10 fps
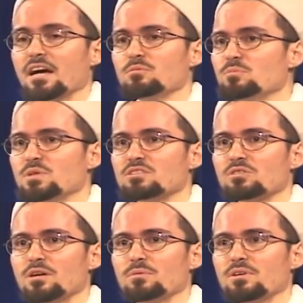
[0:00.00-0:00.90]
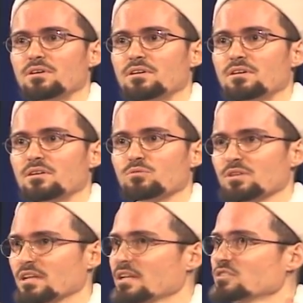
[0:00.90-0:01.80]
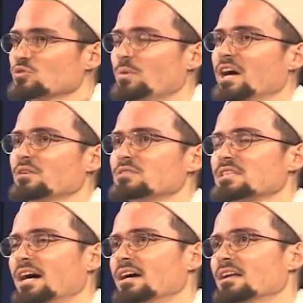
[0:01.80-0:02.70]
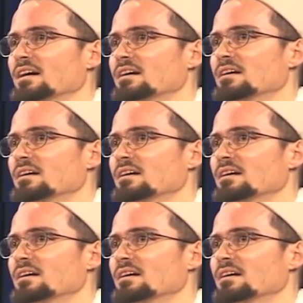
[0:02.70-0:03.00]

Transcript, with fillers: I'm in big trouble with Allah subhanahu wa ta'ala.